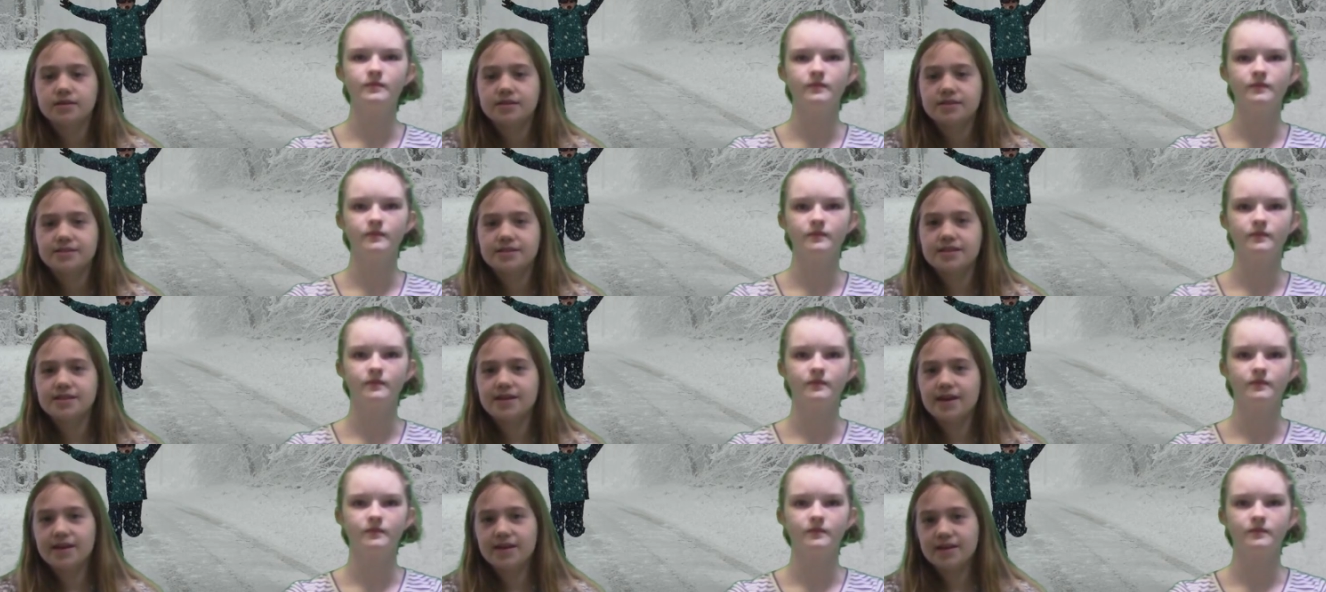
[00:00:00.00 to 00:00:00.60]

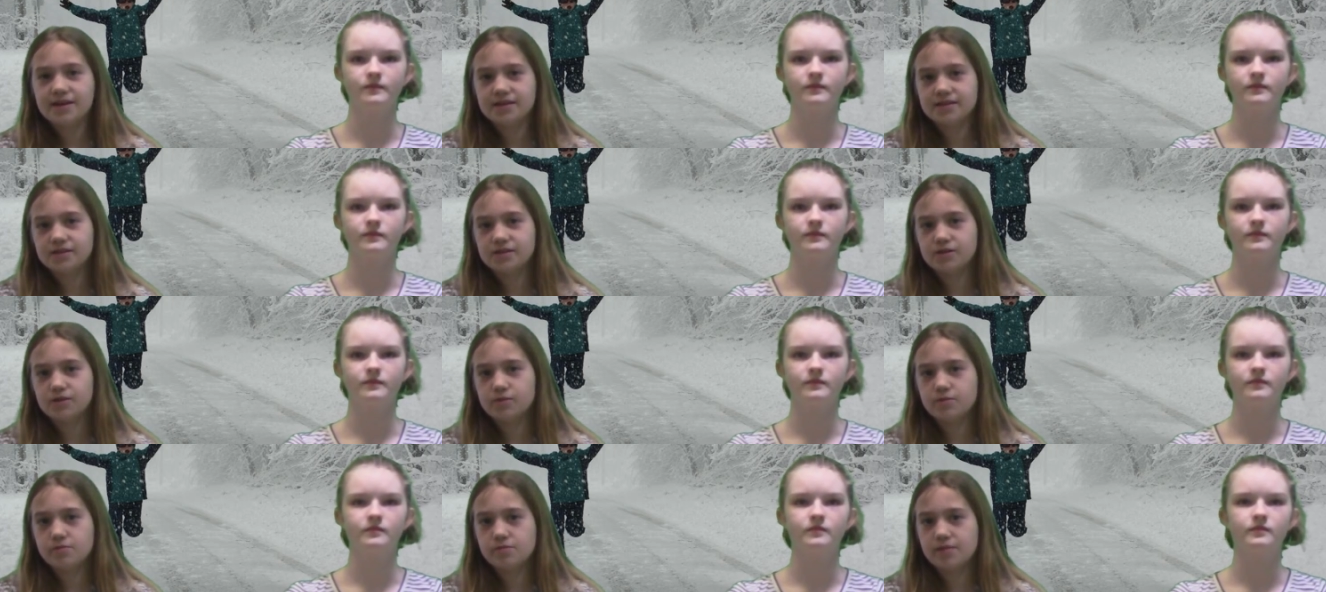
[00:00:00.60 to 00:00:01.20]
Speaker 1: Today is New
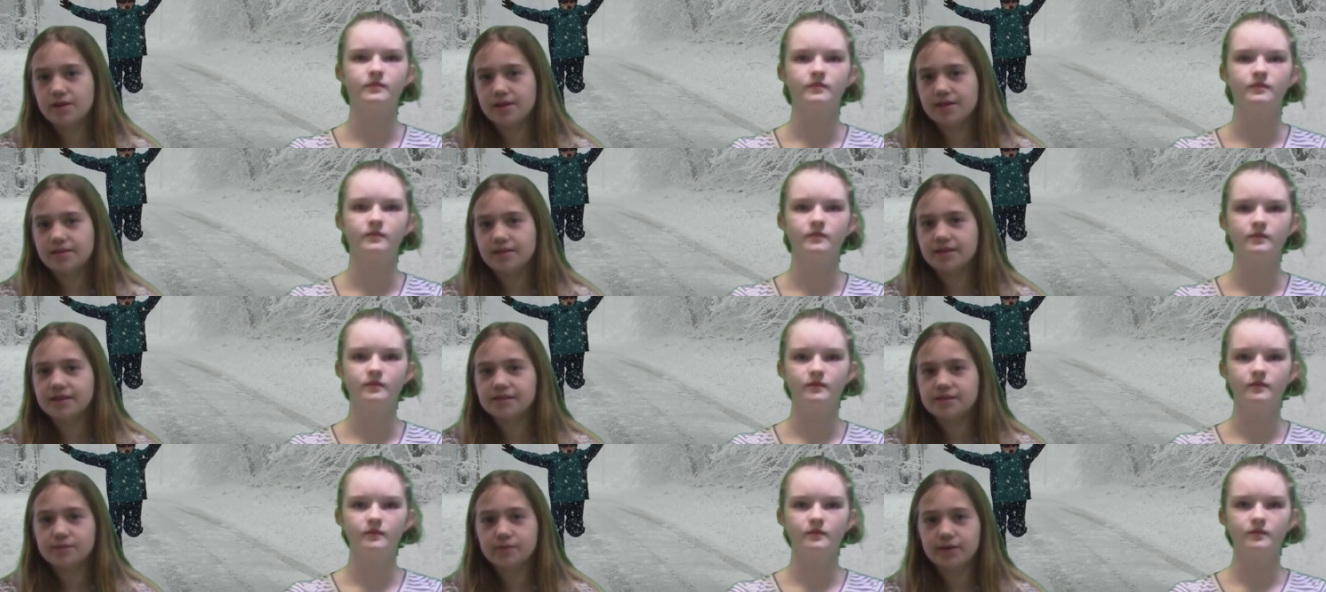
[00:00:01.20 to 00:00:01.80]

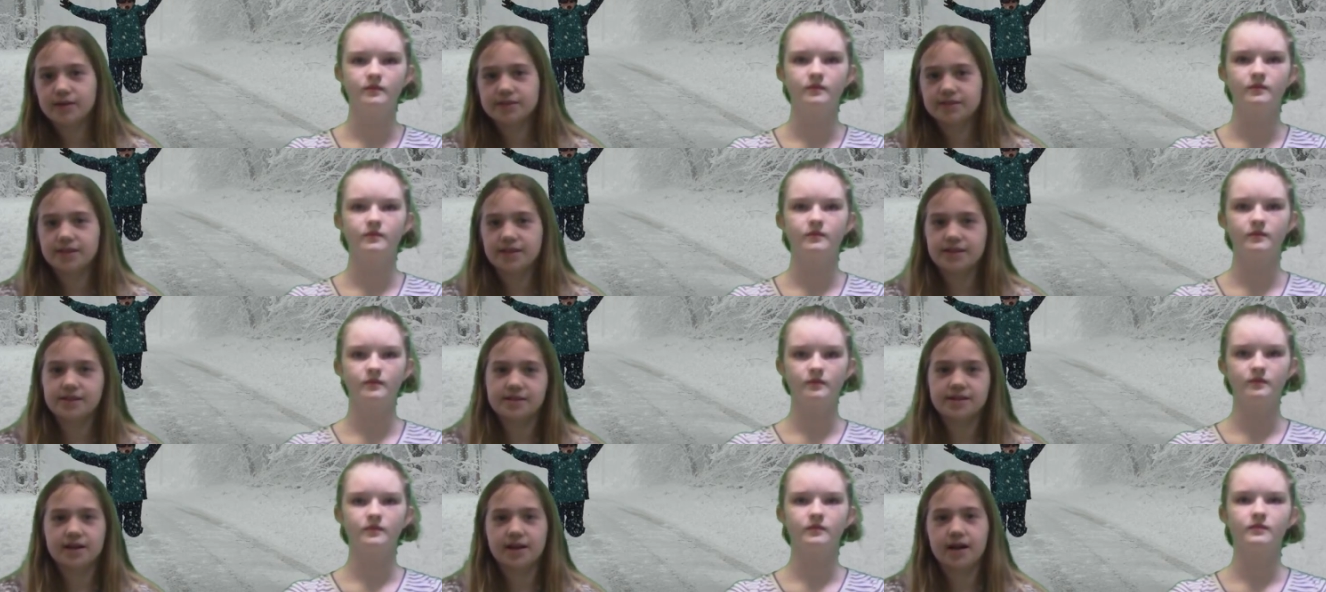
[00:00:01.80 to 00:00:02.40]
Meatless Monday in
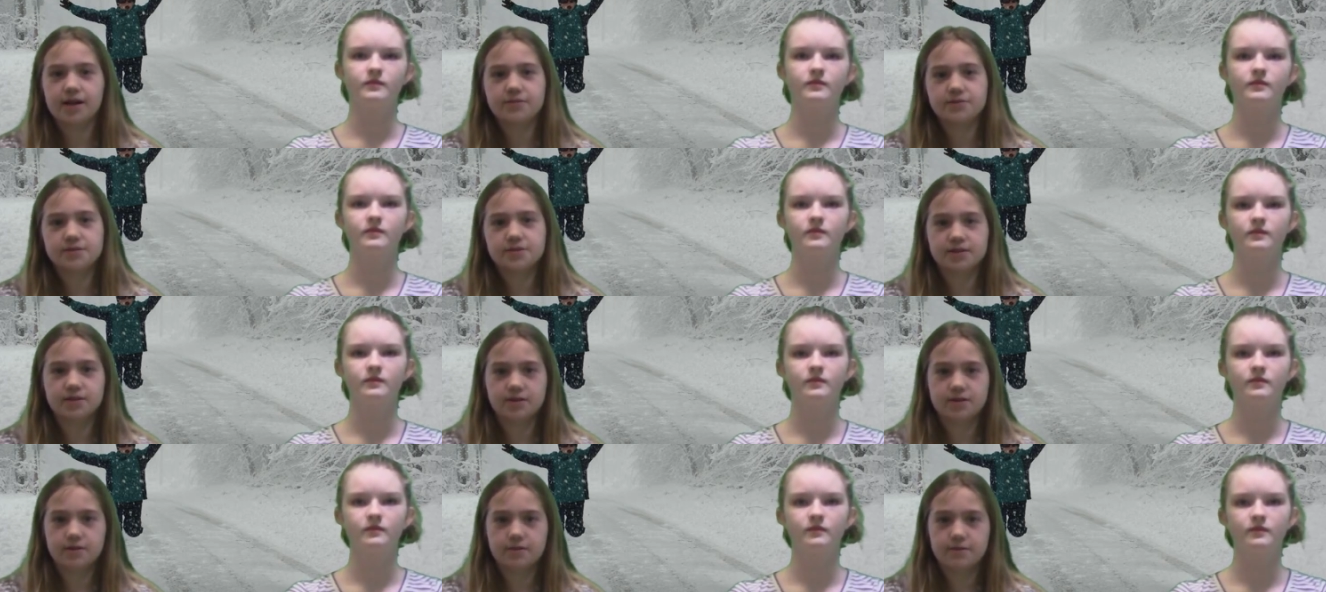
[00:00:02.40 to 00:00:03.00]
our
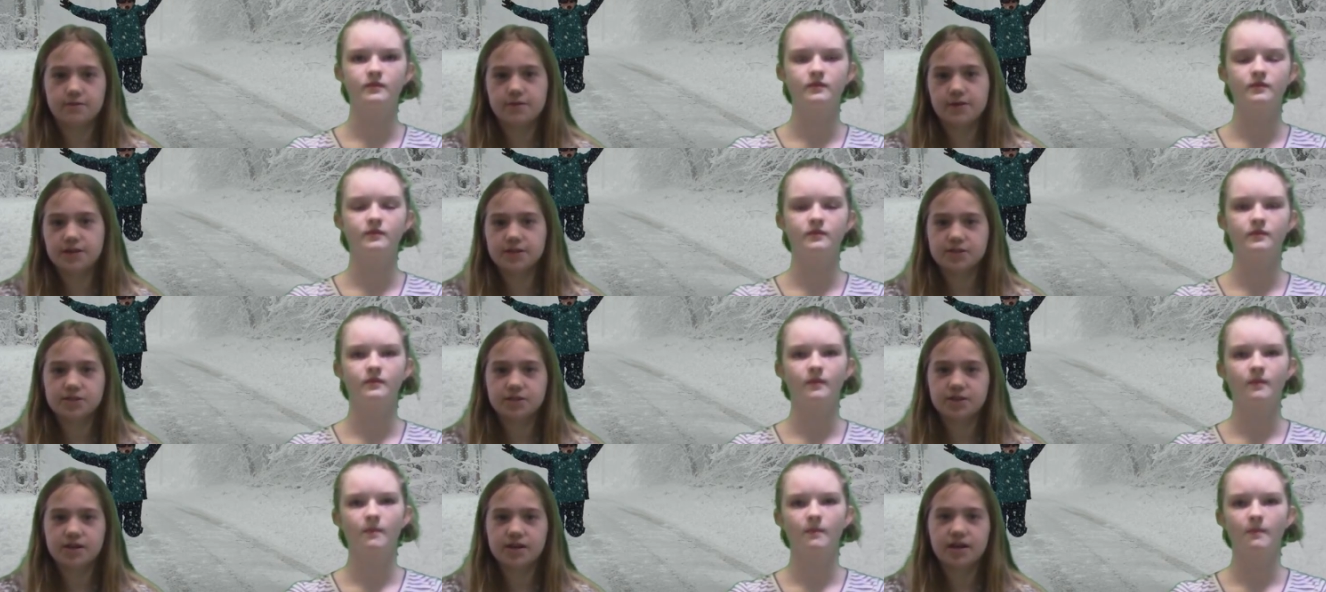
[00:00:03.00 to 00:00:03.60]
cafeteria,
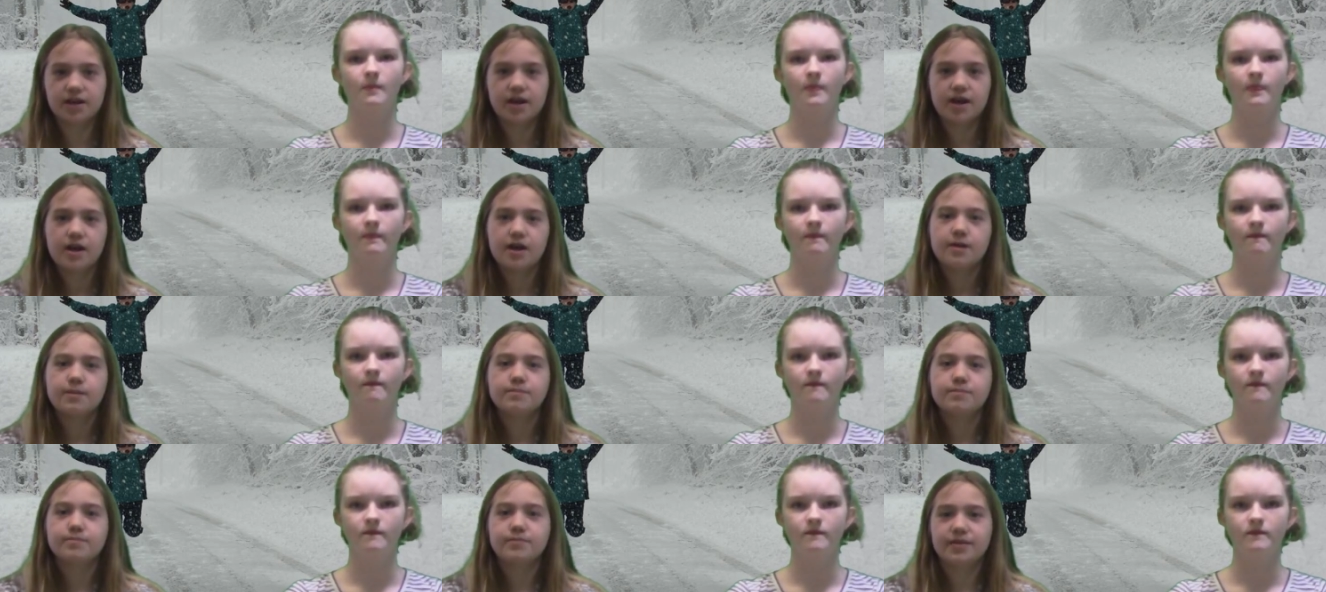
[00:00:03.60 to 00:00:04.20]
featuring
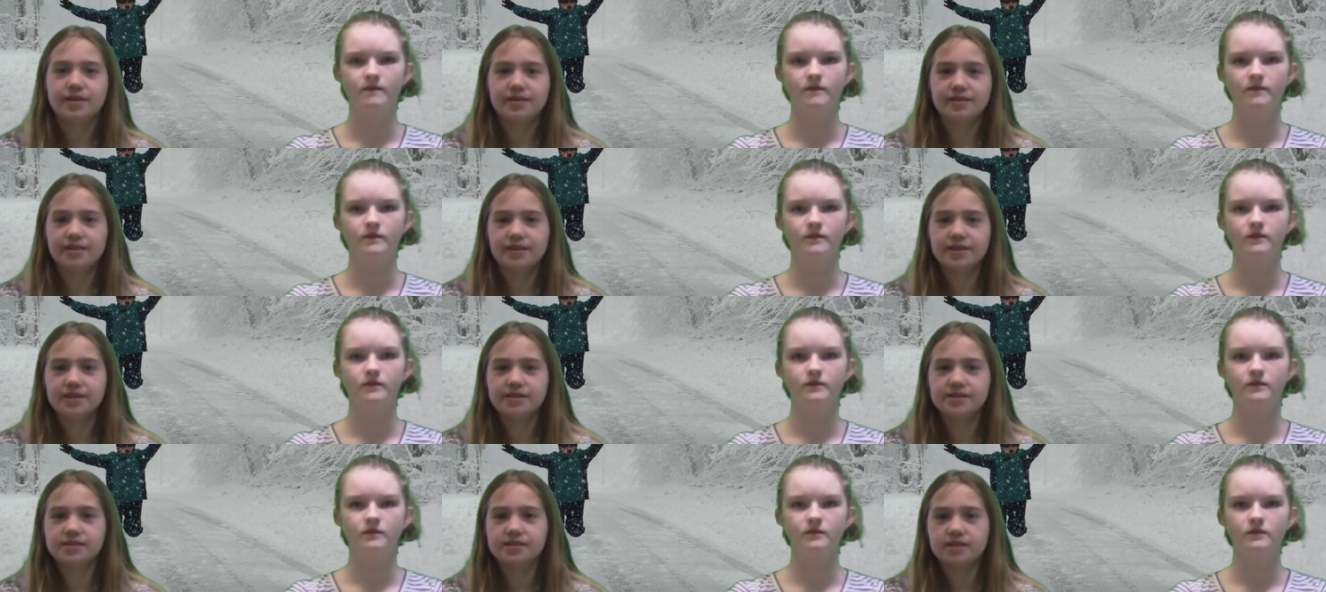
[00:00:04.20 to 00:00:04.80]

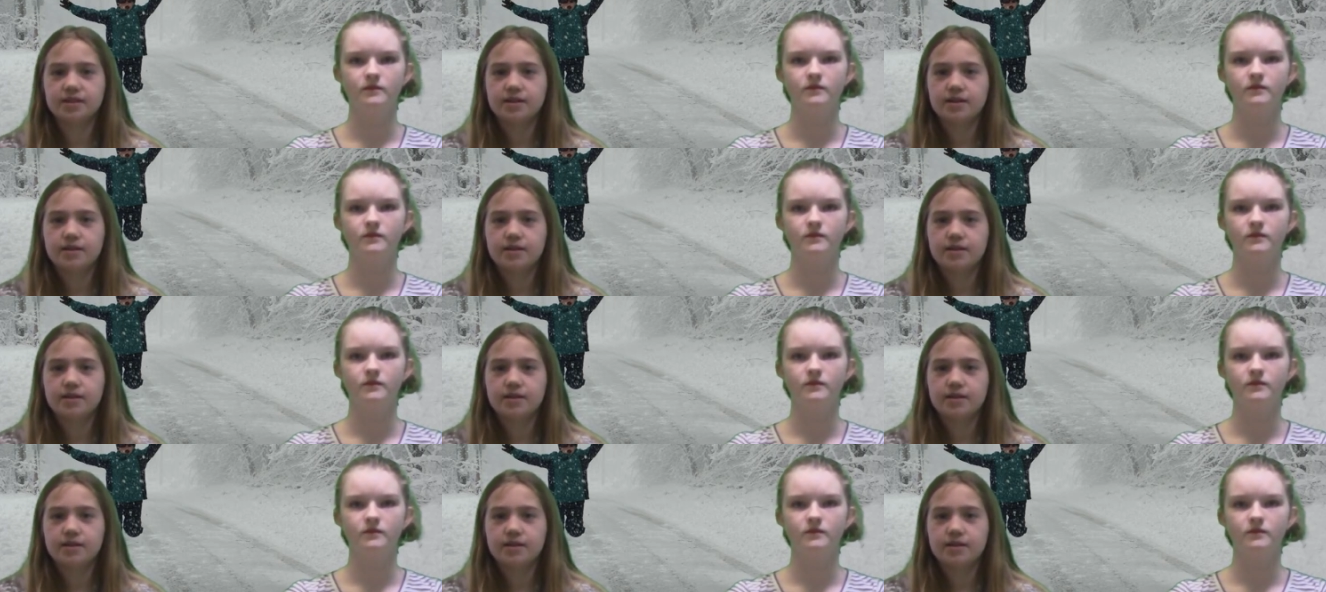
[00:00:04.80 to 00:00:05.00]
meatless